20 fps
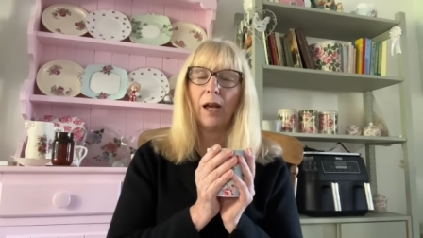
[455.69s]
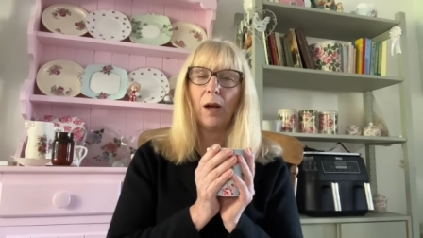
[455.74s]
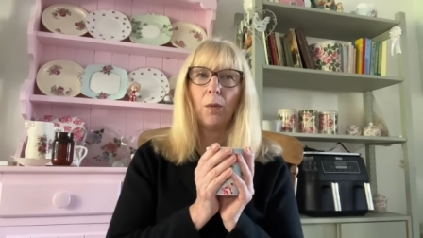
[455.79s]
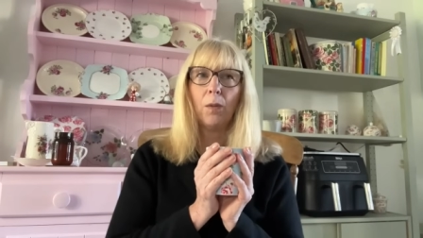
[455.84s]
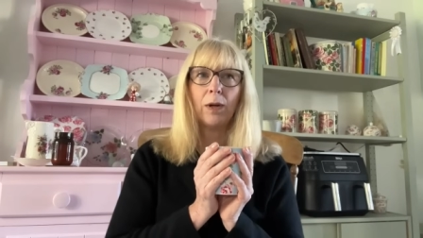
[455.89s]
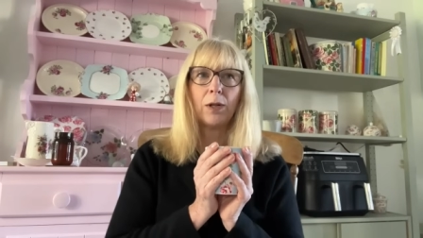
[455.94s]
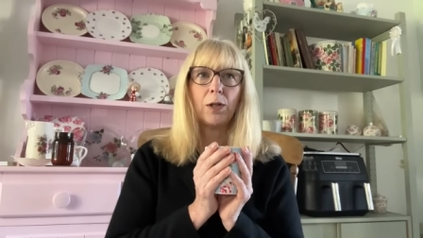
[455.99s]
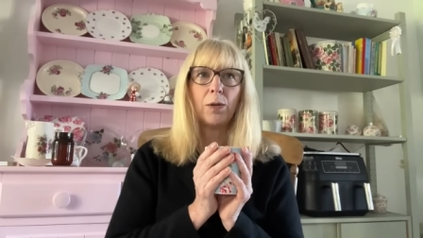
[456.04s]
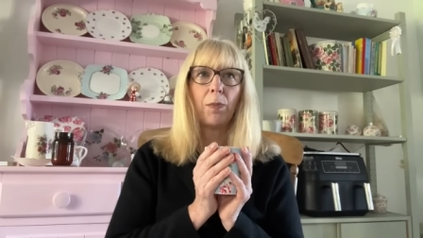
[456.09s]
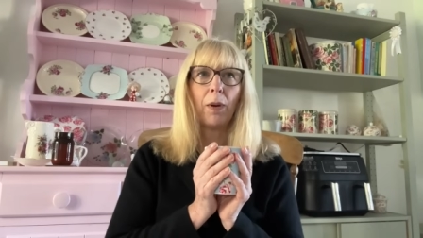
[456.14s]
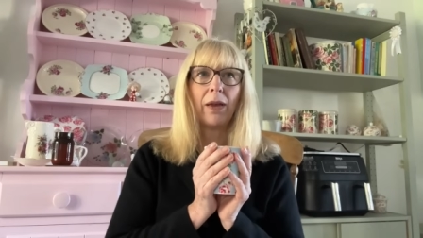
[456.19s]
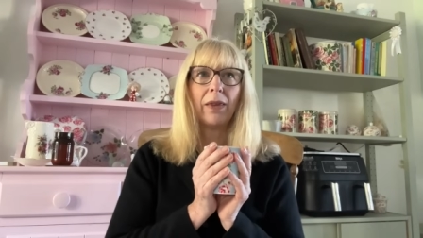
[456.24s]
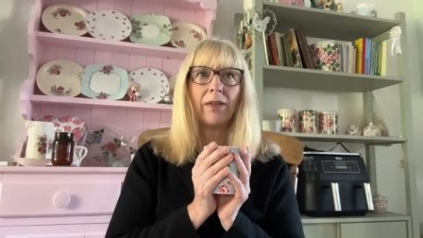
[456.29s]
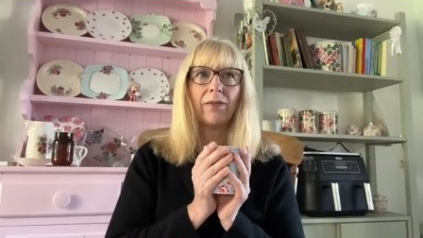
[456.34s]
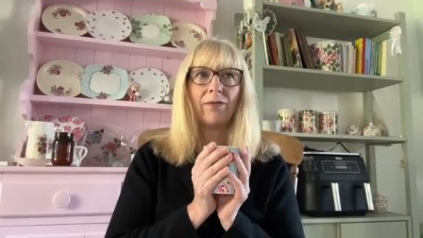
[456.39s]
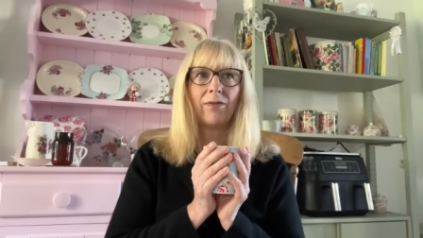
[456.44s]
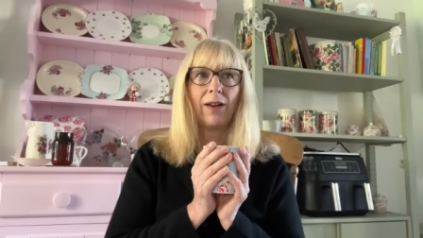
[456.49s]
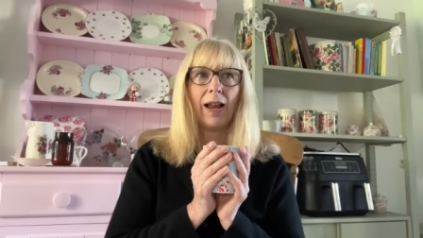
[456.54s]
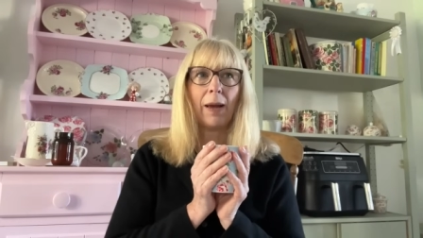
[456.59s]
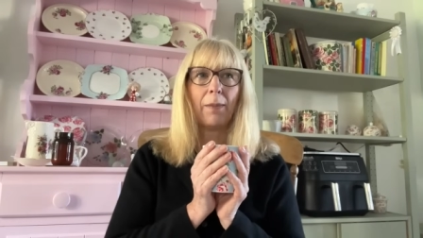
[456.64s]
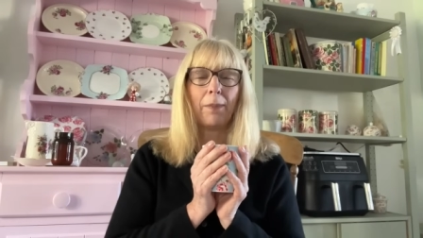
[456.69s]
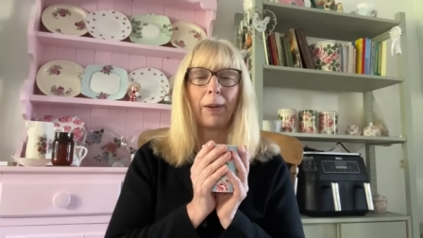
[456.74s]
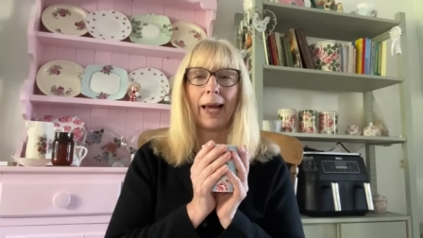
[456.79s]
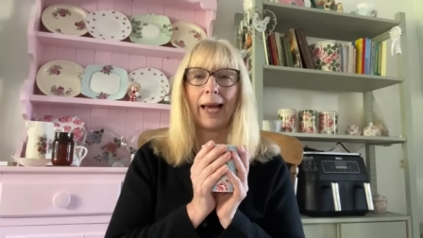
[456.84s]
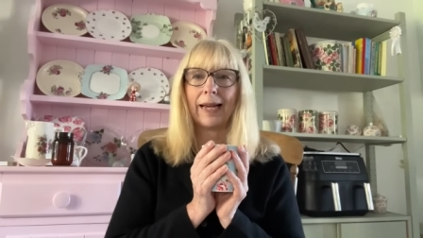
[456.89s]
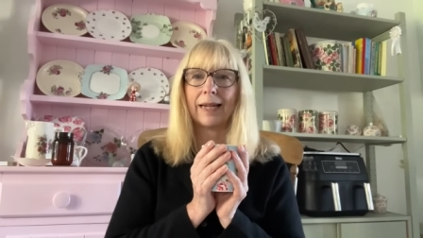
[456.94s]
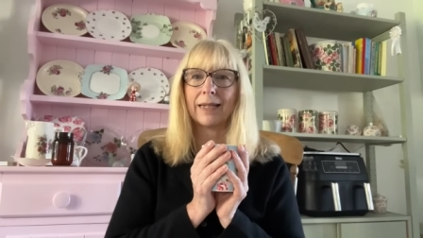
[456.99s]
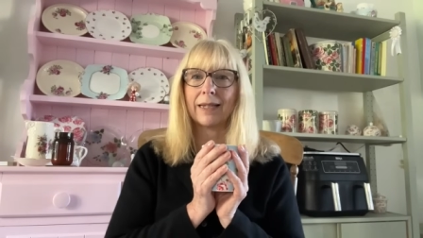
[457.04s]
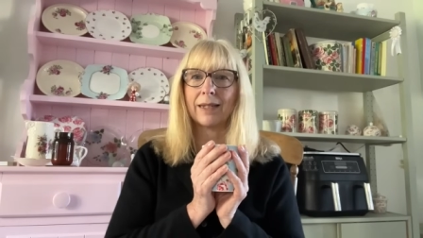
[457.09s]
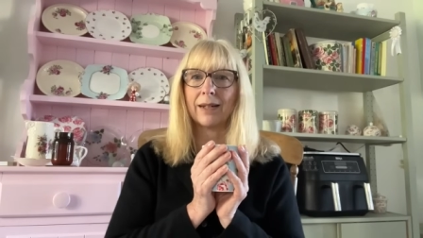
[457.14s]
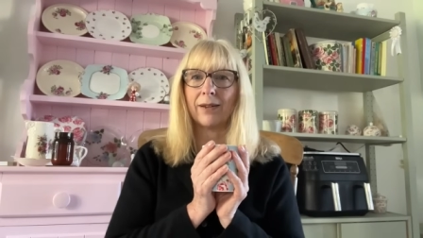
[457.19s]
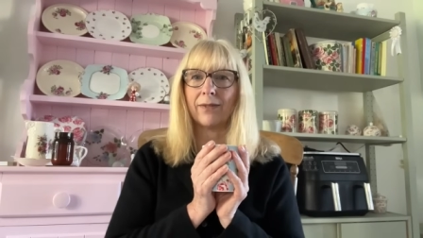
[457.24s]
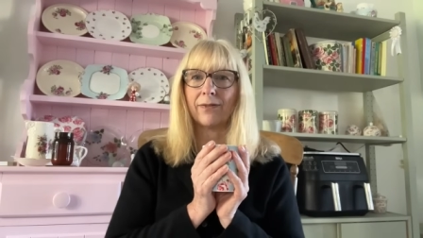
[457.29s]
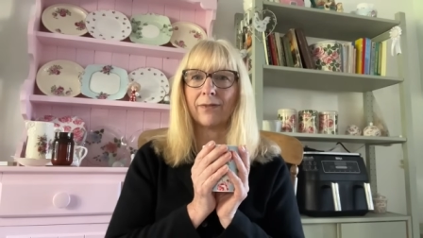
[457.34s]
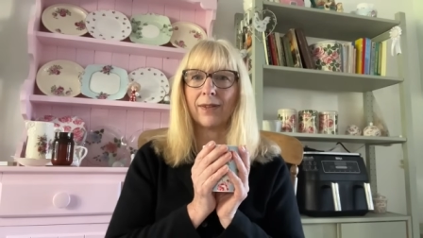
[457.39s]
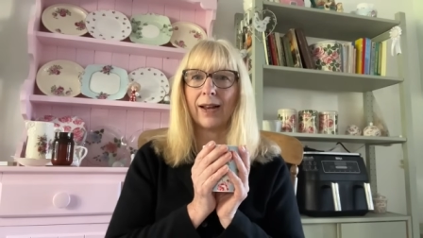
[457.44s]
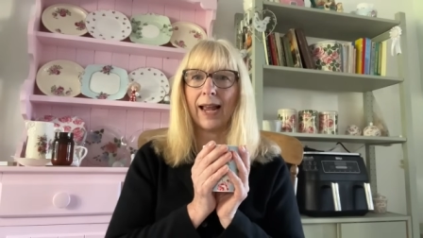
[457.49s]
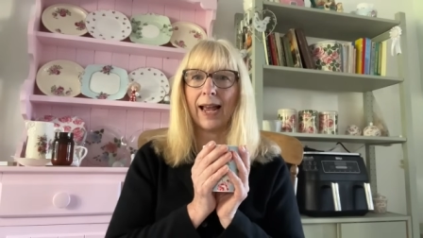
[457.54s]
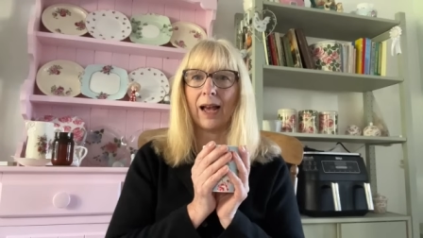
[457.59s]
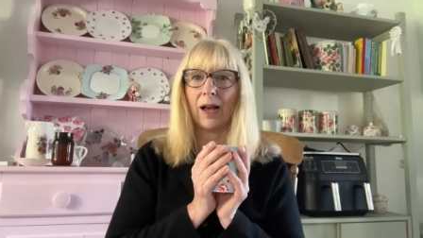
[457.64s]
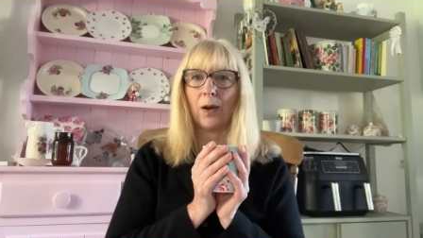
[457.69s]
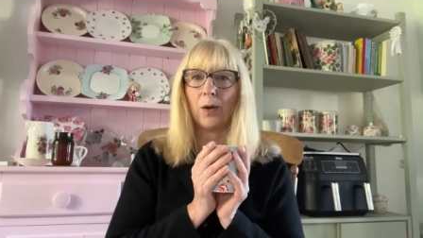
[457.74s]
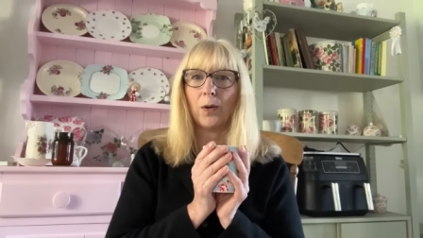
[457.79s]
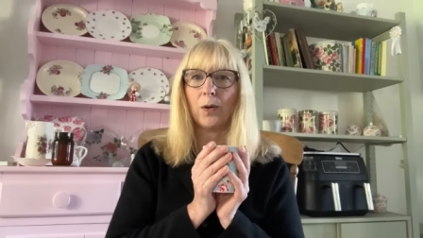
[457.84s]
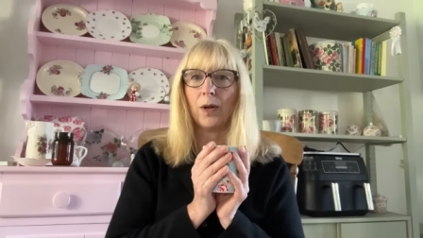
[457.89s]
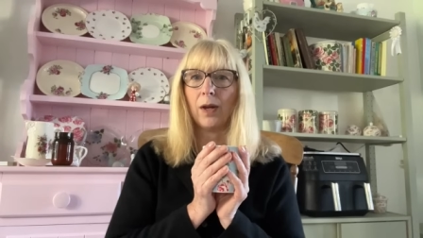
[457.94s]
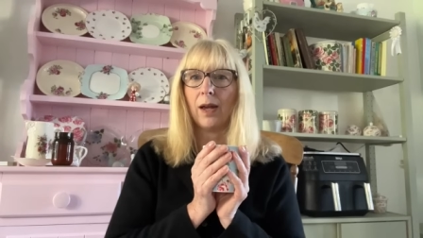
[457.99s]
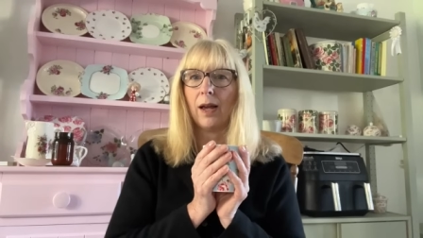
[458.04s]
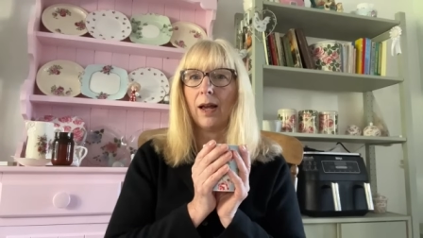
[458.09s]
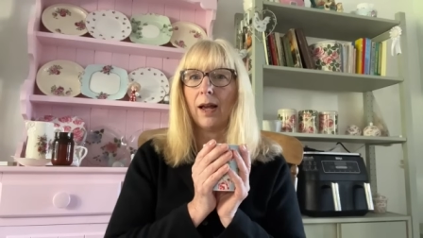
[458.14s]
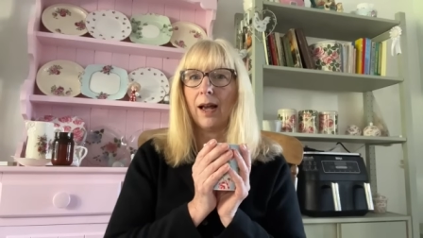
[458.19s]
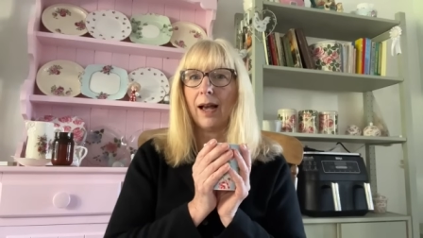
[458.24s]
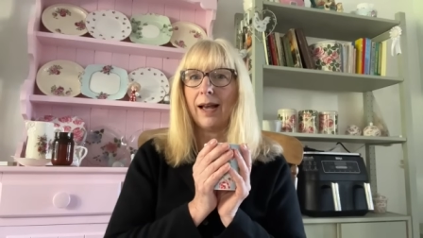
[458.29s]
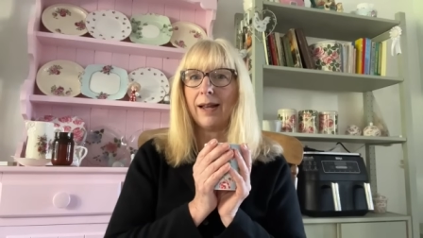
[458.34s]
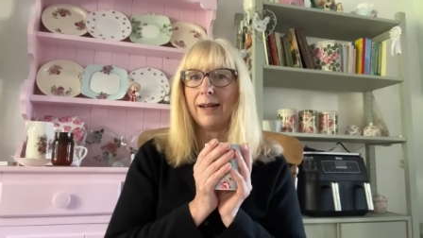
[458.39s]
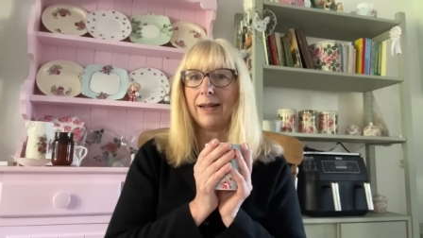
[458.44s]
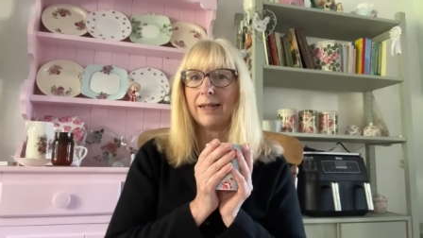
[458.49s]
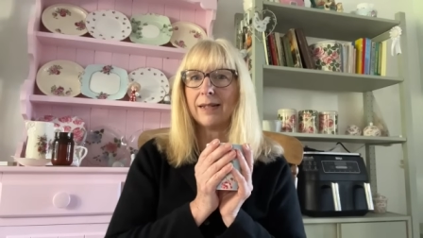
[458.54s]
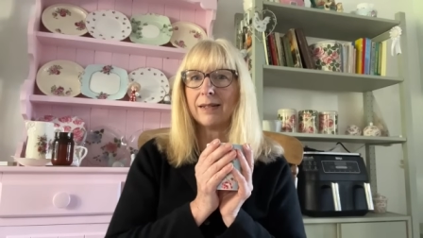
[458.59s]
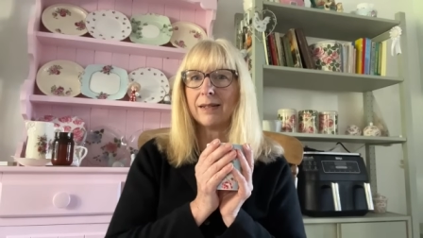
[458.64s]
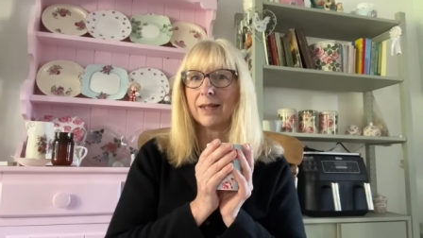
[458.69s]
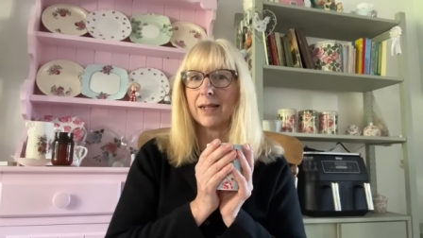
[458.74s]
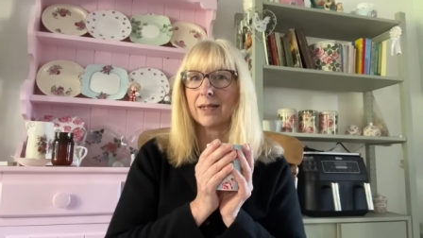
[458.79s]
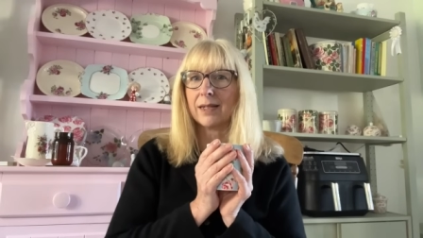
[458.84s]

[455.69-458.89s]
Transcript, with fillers: Whereas you buy the flat pack stuff now, and it